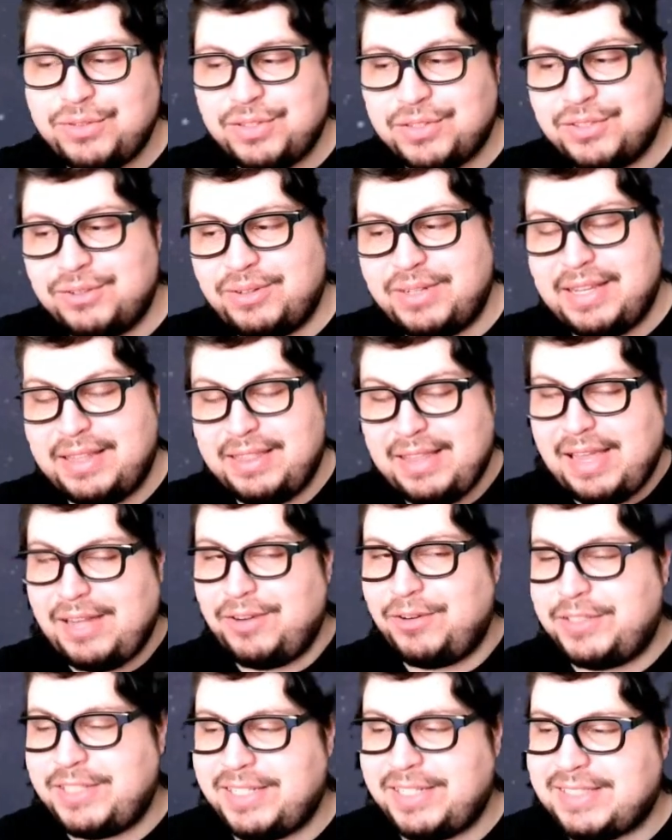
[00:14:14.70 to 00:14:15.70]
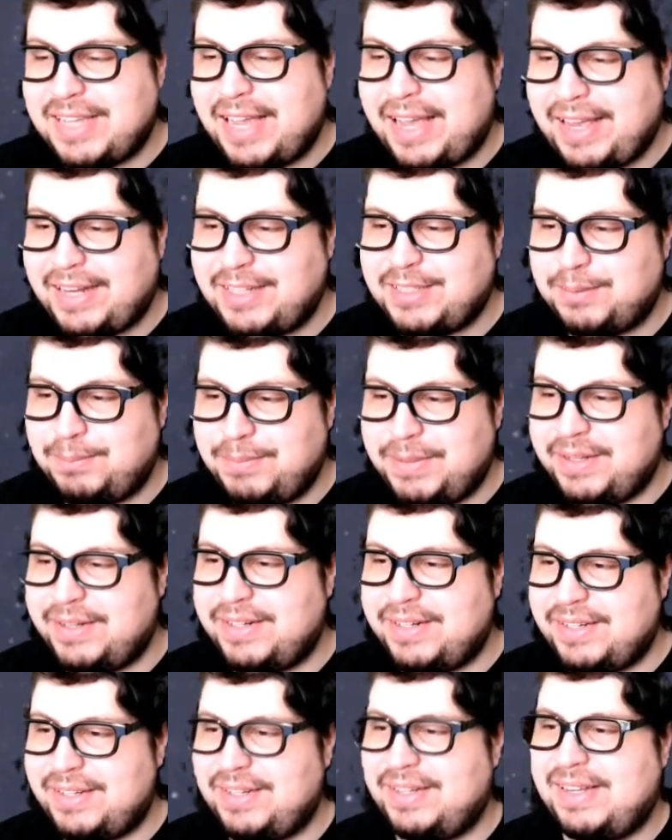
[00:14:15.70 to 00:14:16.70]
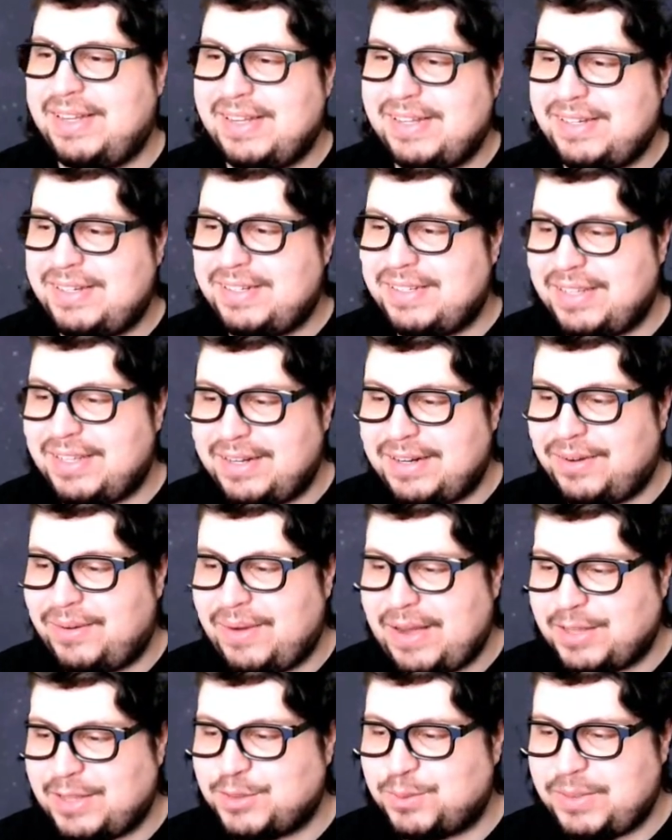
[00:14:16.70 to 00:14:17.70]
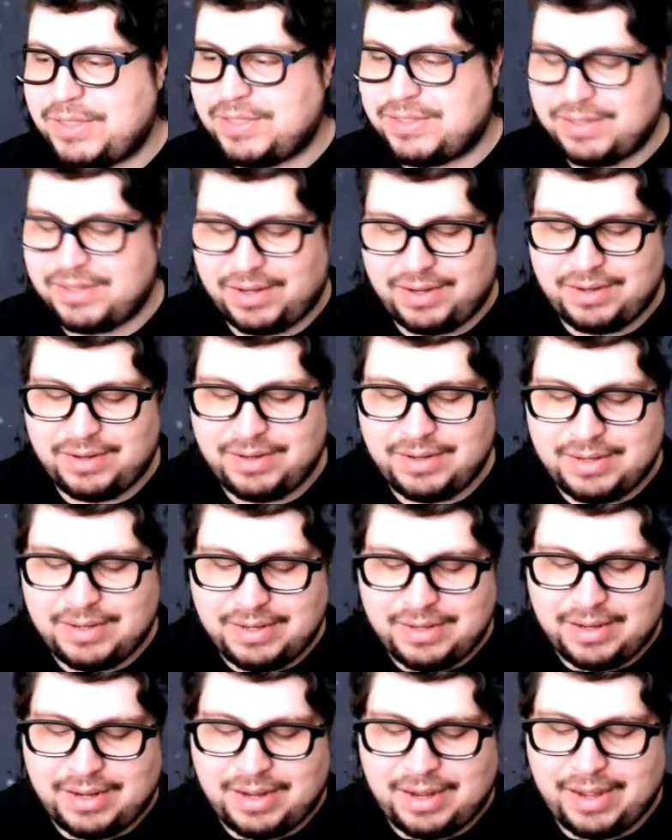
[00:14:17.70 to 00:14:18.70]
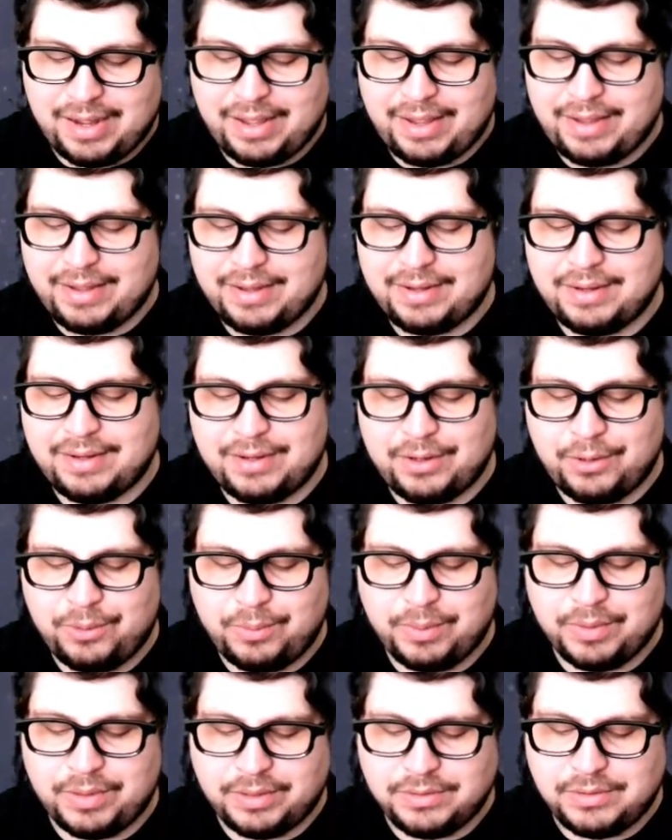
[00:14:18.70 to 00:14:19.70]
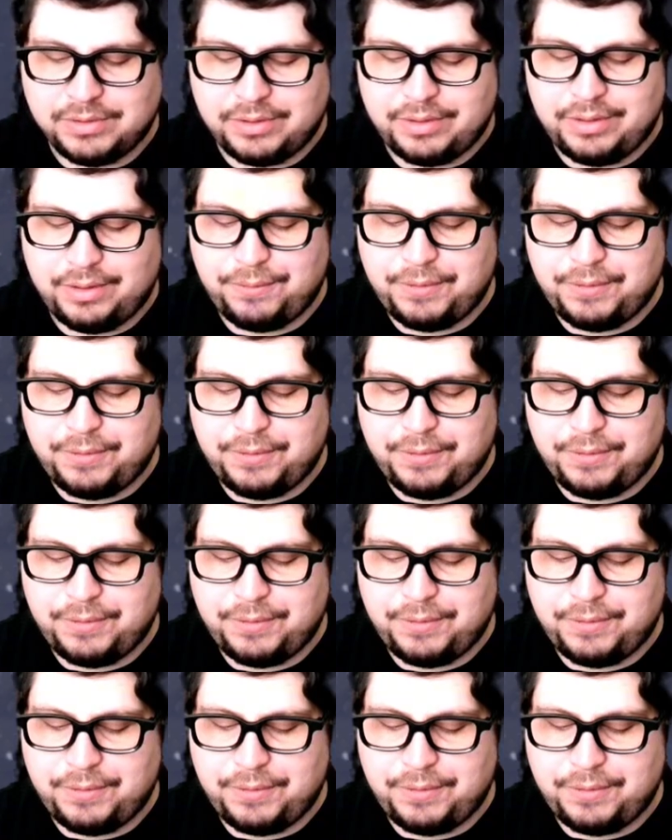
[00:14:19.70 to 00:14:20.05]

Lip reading: so I get the energy attached, but you know, as we saw, oh, we're not starting off with